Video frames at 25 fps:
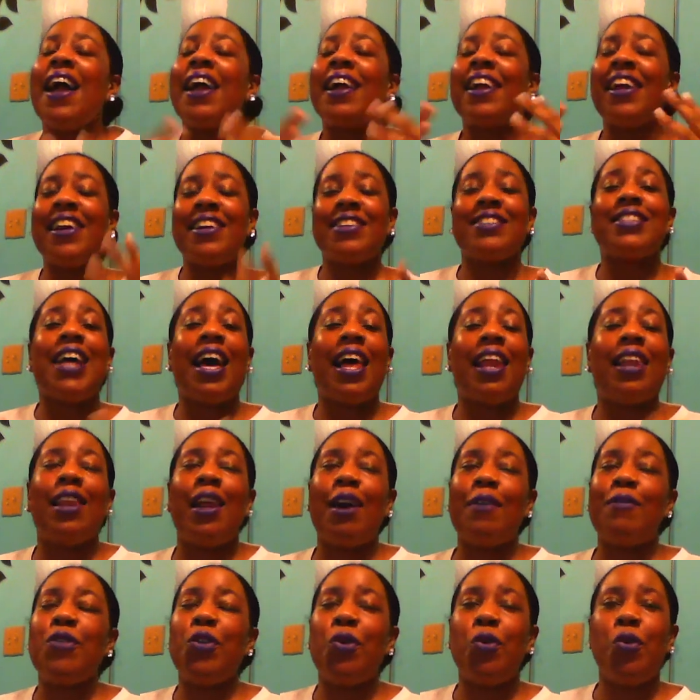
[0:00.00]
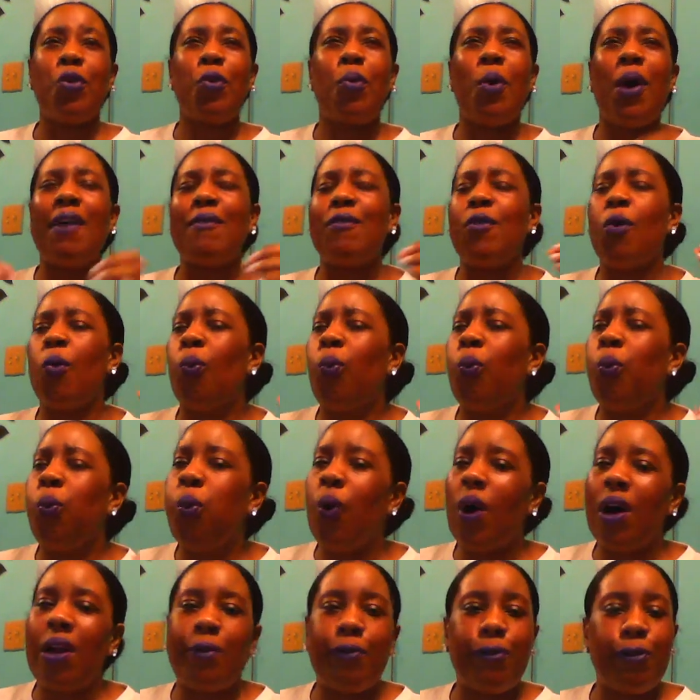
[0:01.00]
Cancer, I love you. You have a
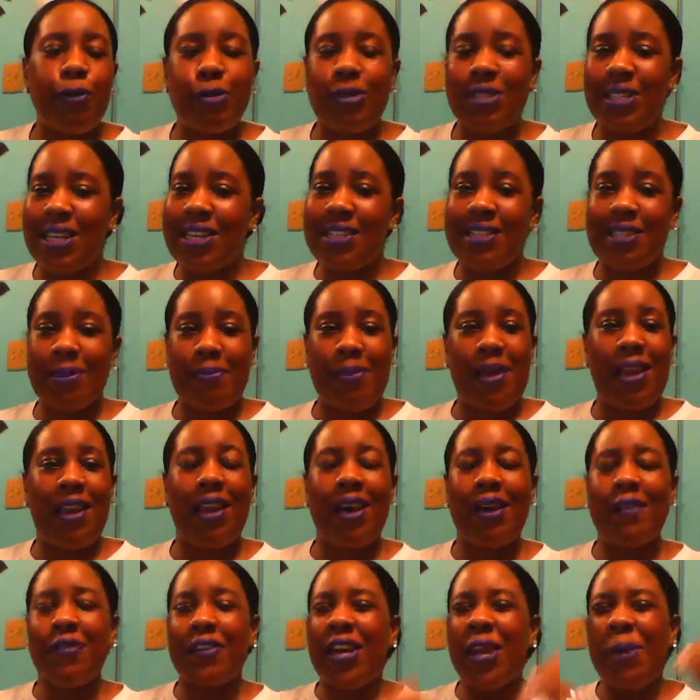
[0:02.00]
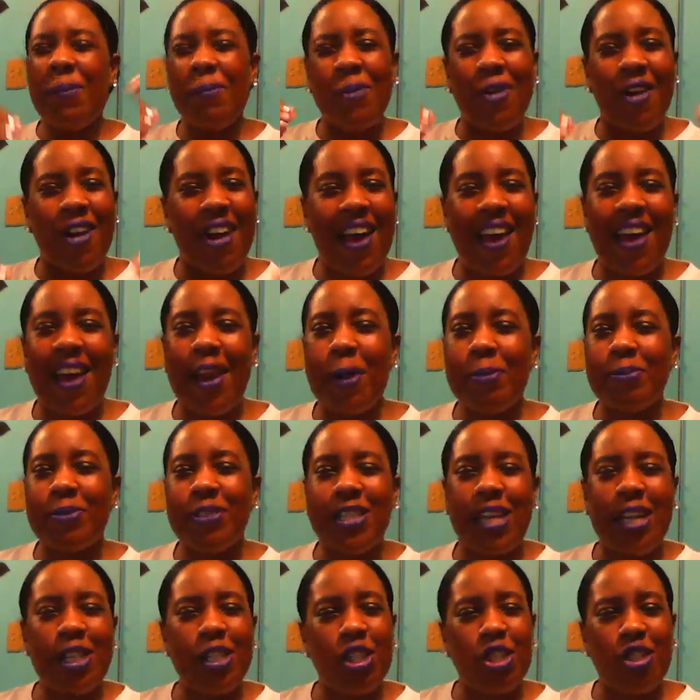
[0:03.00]
wonderful season, my love. Keep your head up.
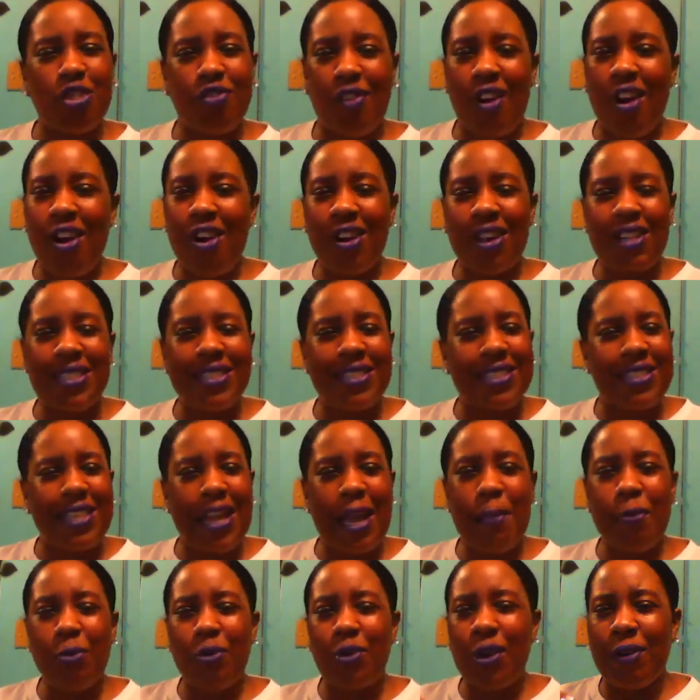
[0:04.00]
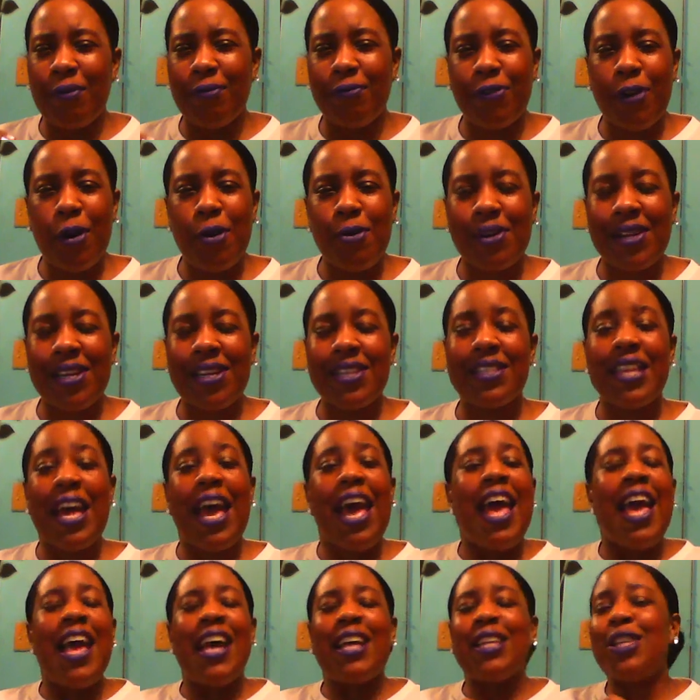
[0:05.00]
Stay strong and stable and focused.
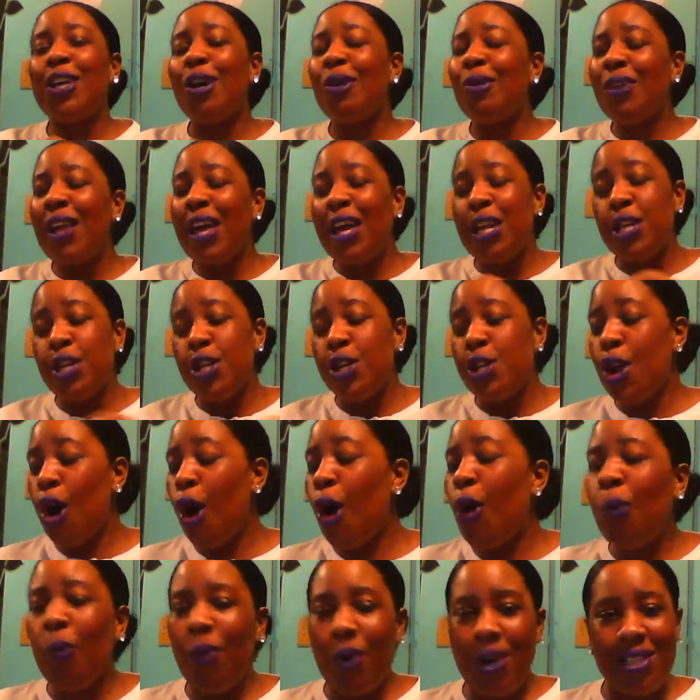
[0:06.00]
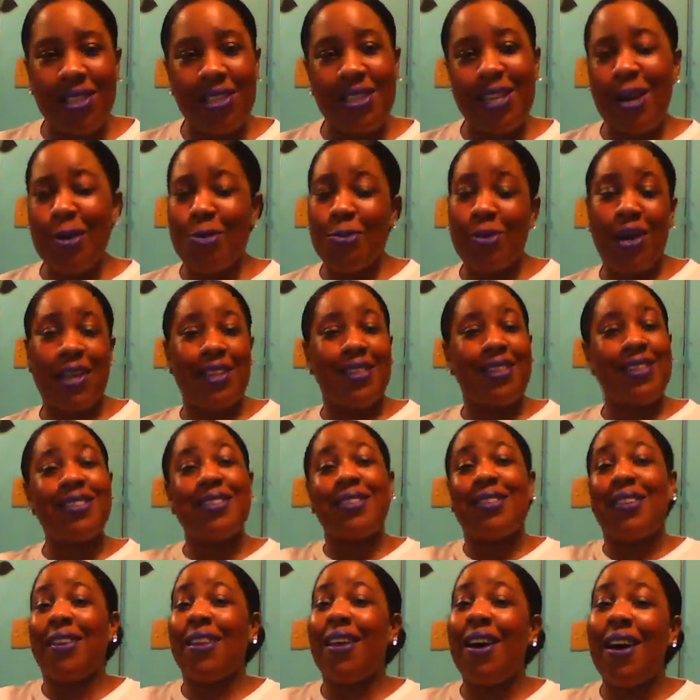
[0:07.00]
And don't let no one tell you that
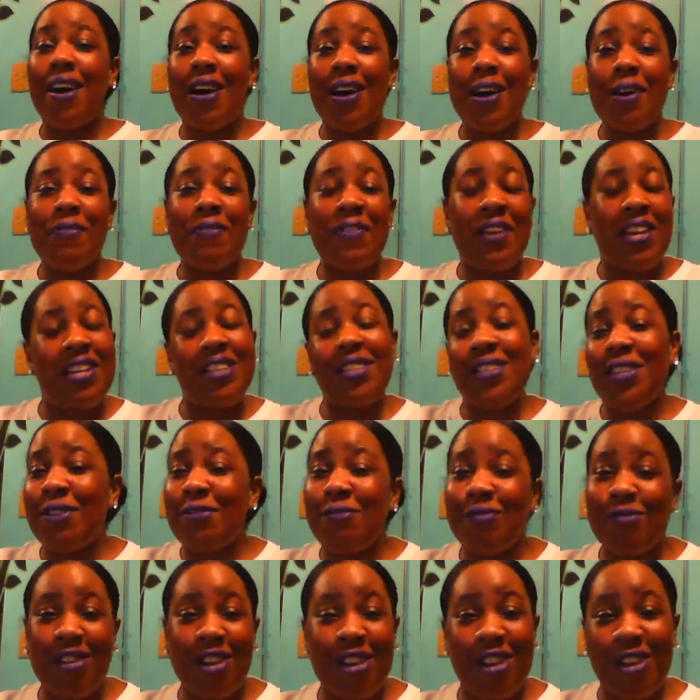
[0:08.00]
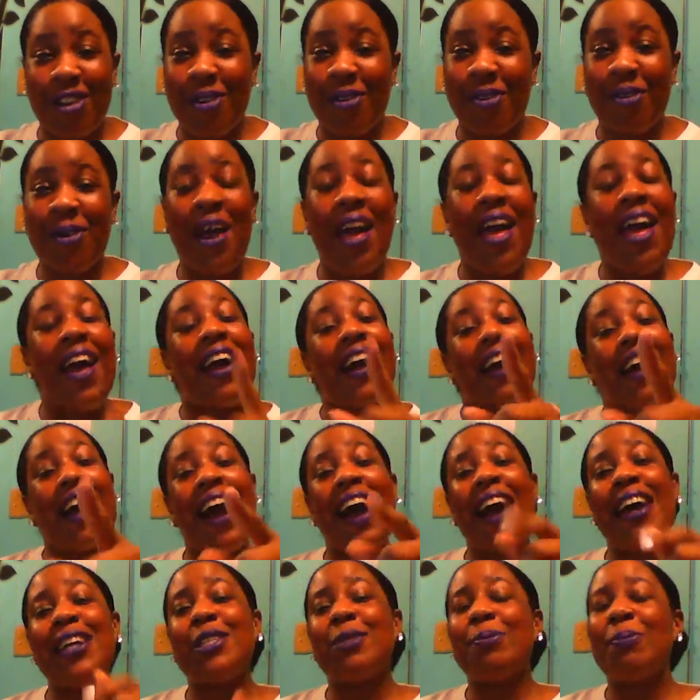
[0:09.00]
this love isn't real.
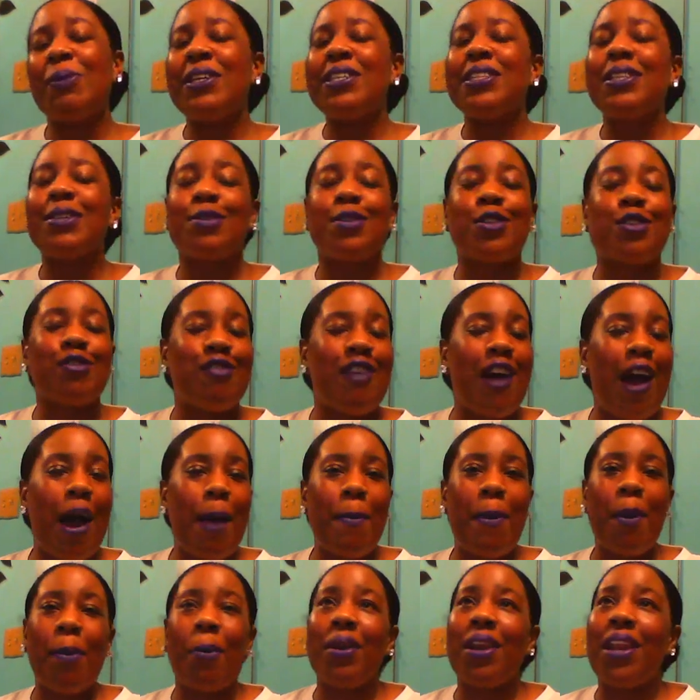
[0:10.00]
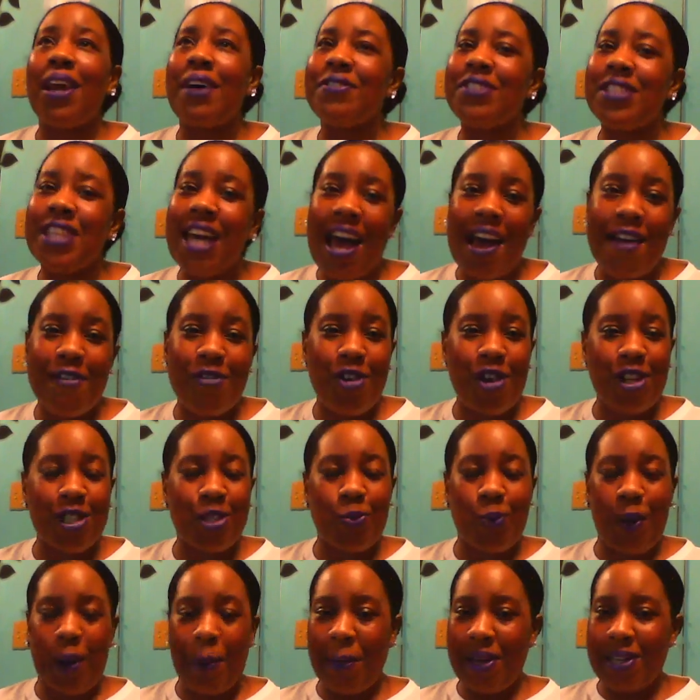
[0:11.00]
Guys, please subscribe. I would love to have you as
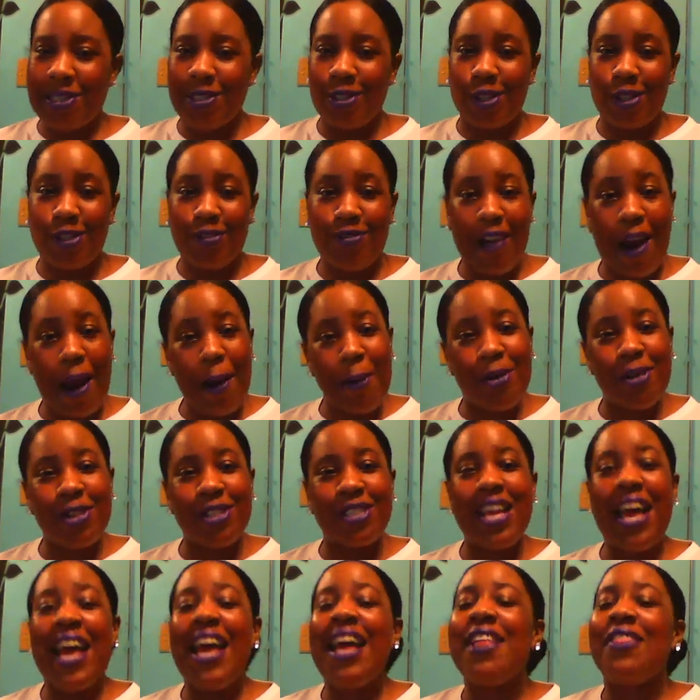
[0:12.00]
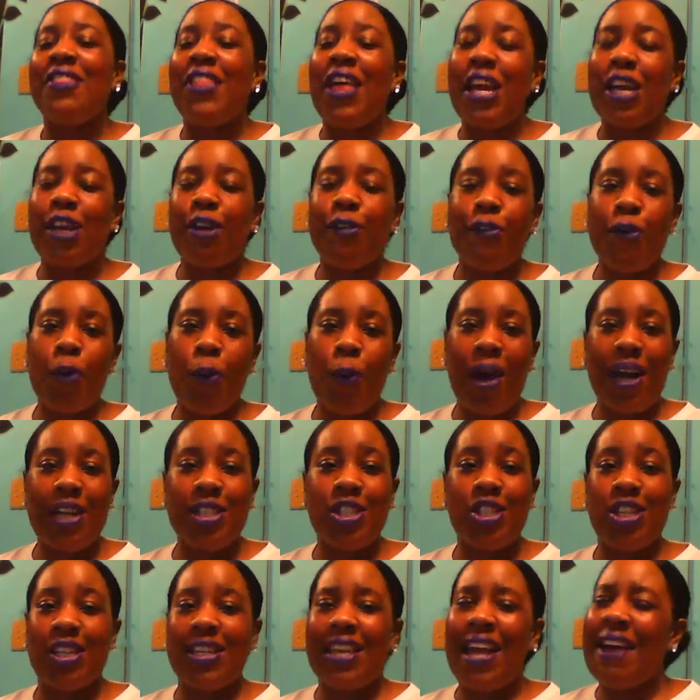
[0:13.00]
one of my subscribers. Thank you for
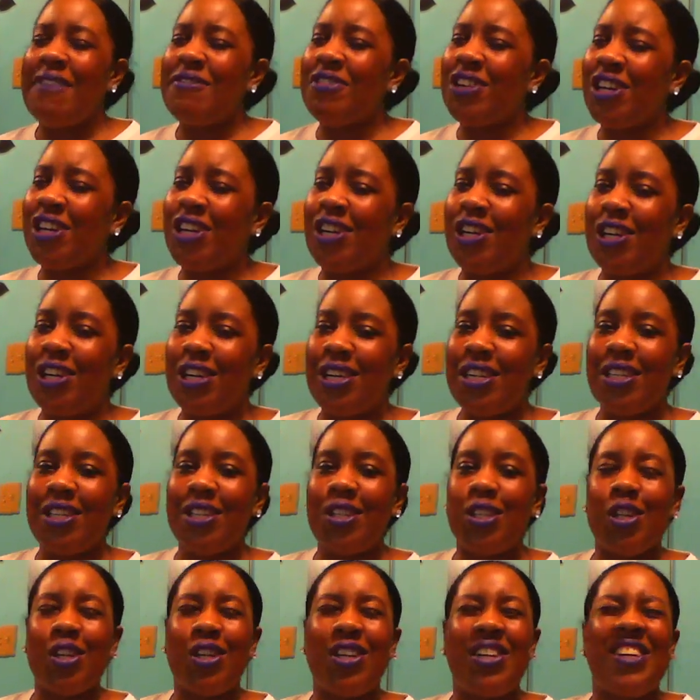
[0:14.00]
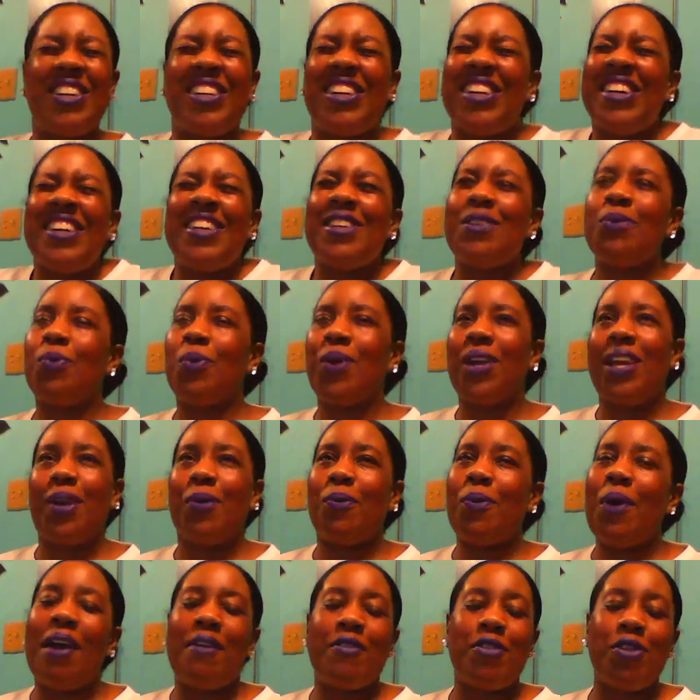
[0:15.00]
watching. Have a good, good week
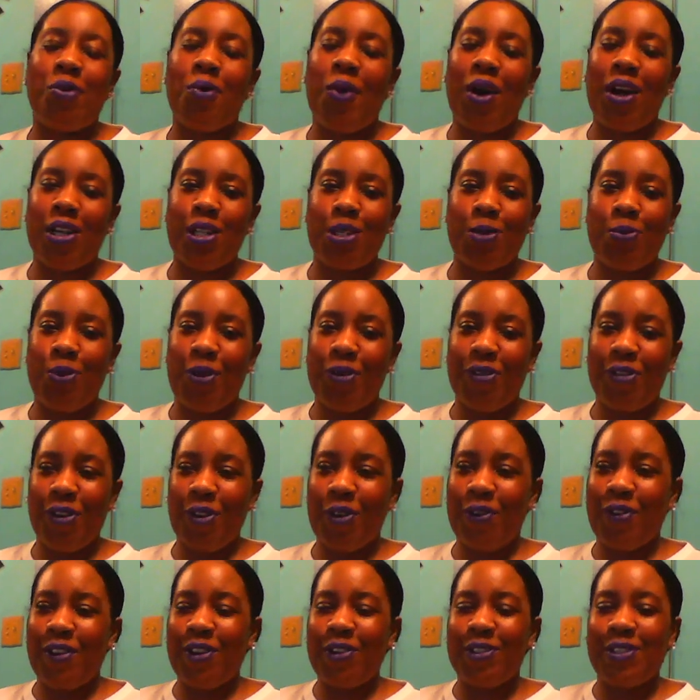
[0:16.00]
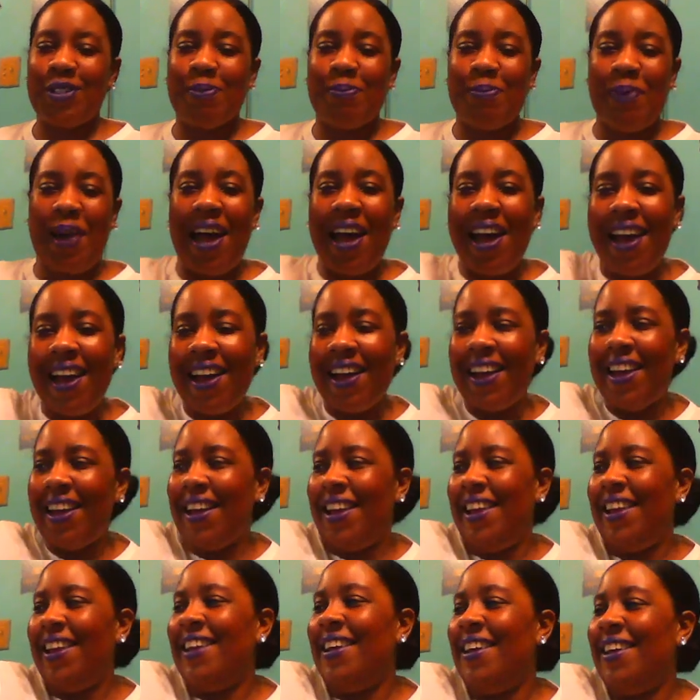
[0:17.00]
wherever you are on this beautiful universe. Bye.